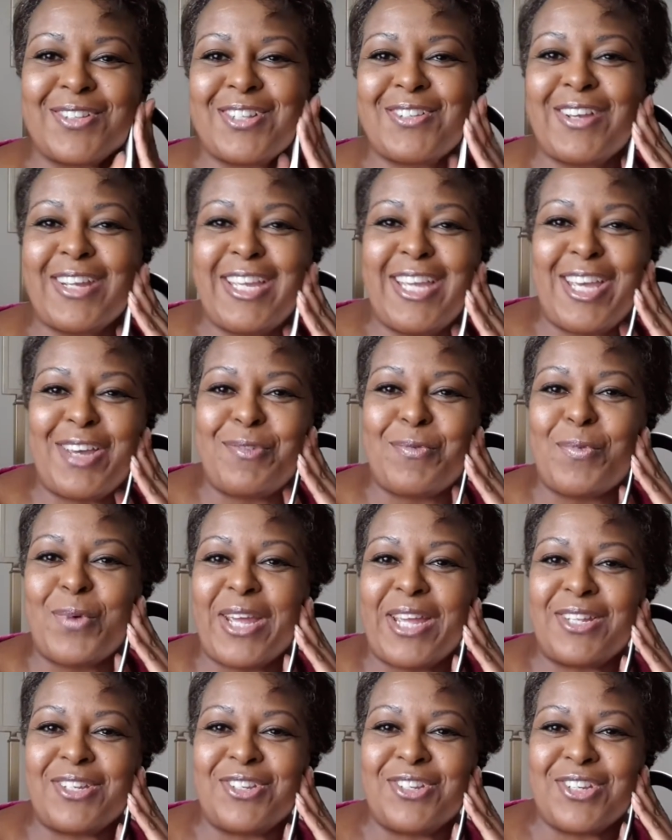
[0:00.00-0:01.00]
So I can't
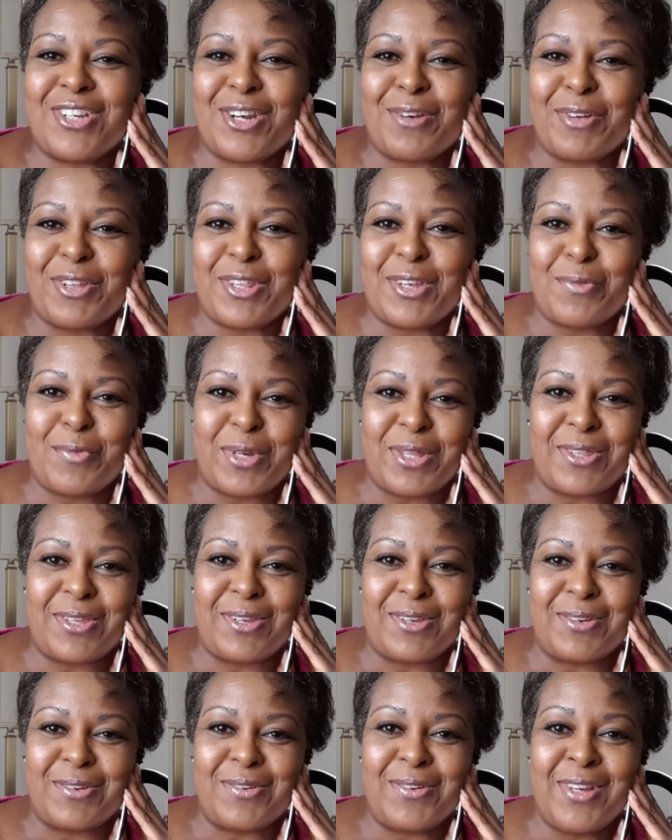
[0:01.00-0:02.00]
wait to share everything with
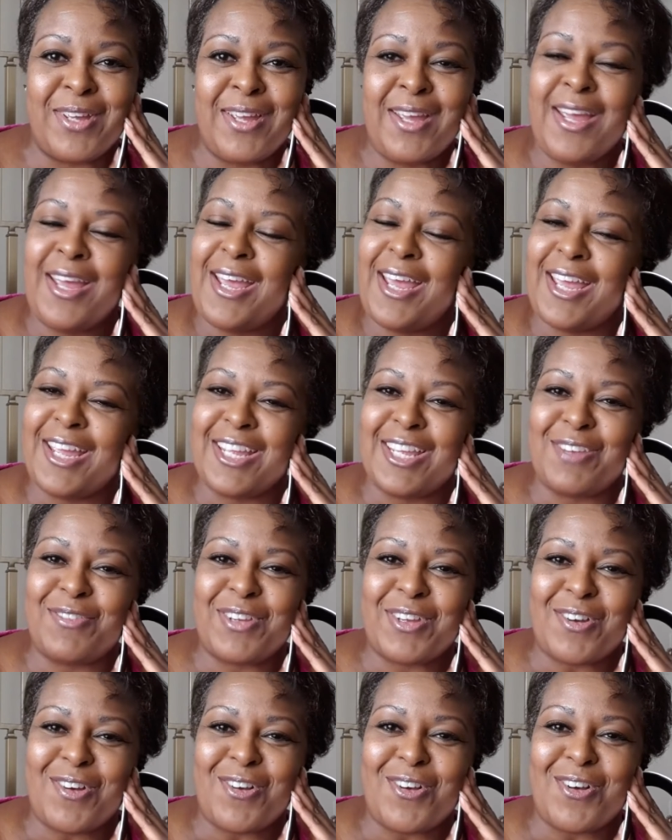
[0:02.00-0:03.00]
you and give
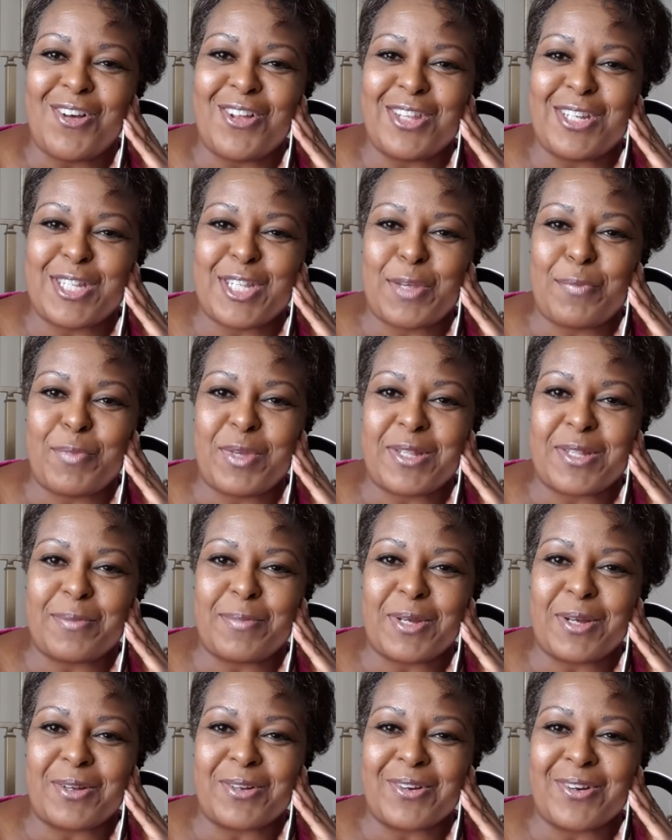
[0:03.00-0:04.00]
you all the tidbits
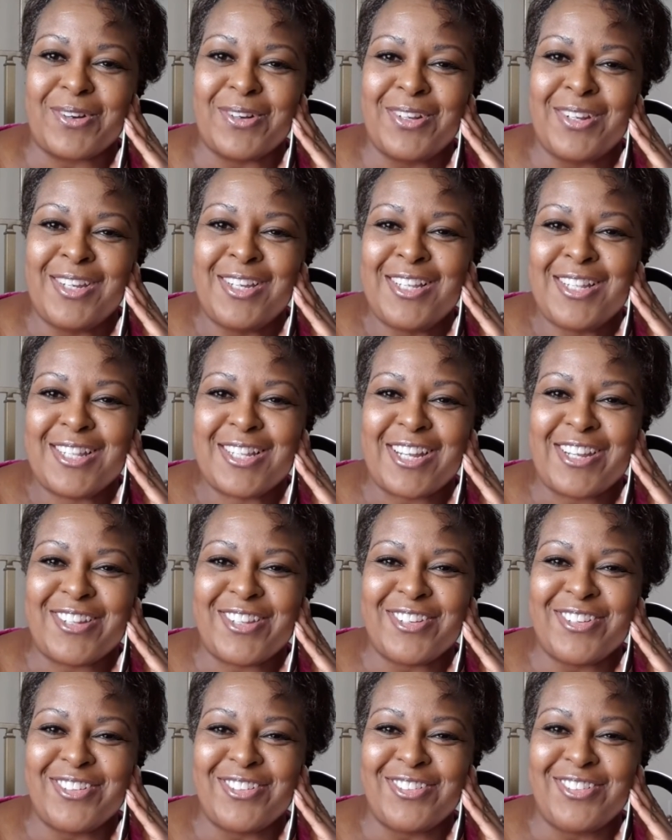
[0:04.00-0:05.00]
about her. Stay
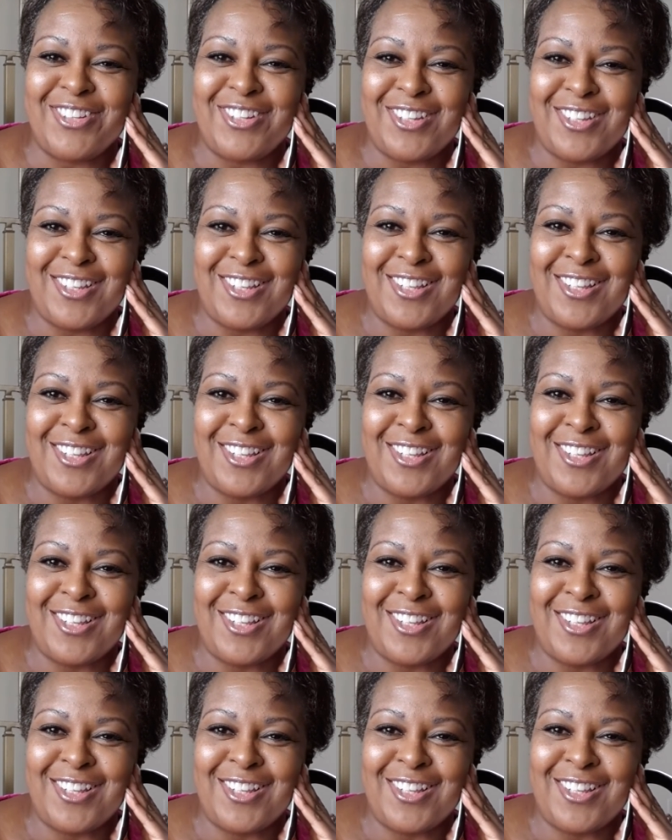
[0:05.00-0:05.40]
tuned.